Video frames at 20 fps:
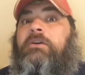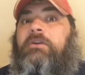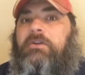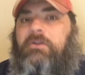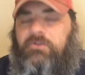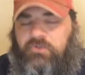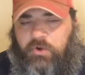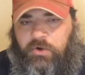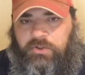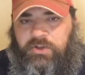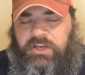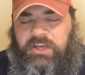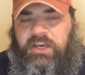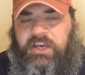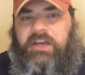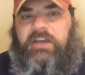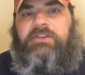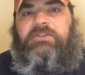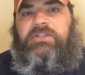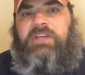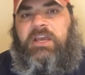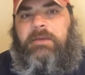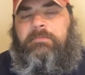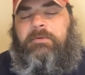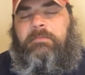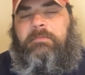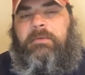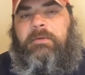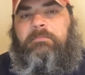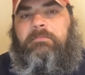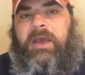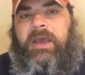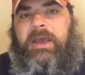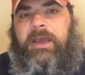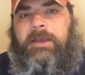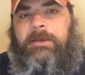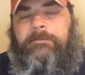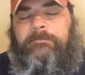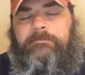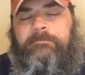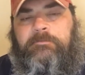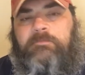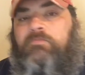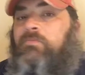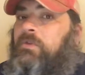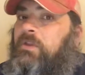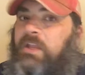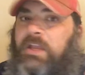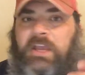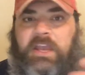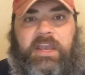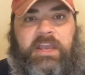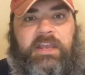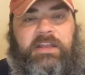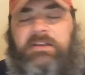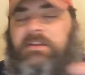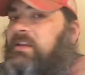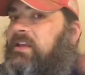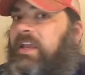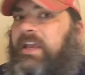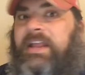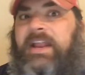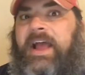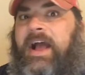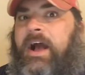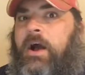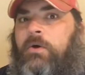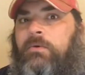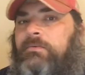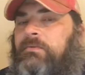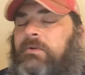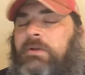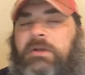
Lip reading: Throw the kicks, keep him at bay, hit and get out.